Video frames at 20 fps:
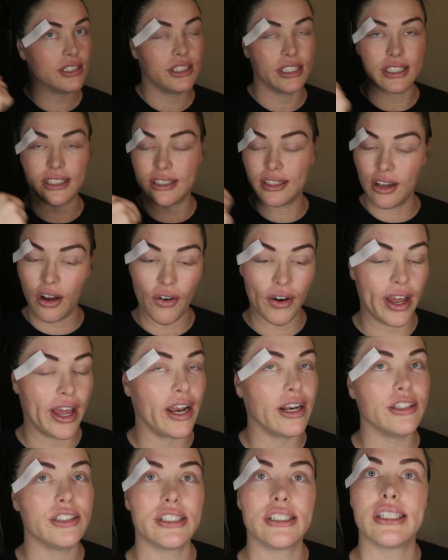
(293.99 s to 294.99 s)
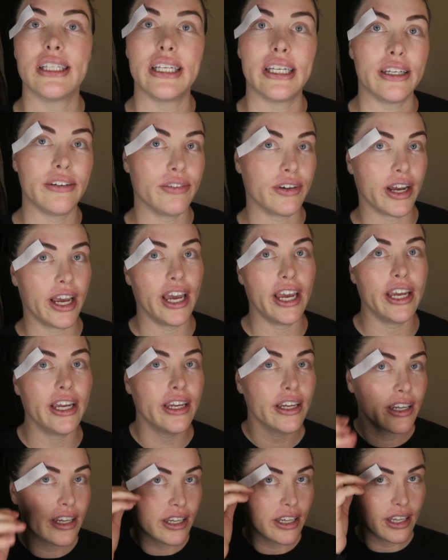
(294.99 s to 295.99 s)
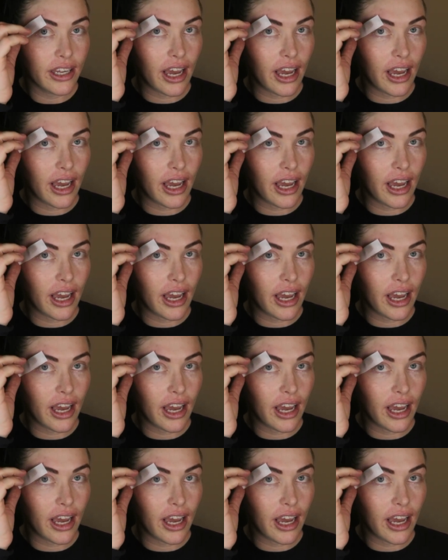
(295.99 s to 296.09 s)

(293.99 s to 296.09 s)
just go ahead and just leave, okay?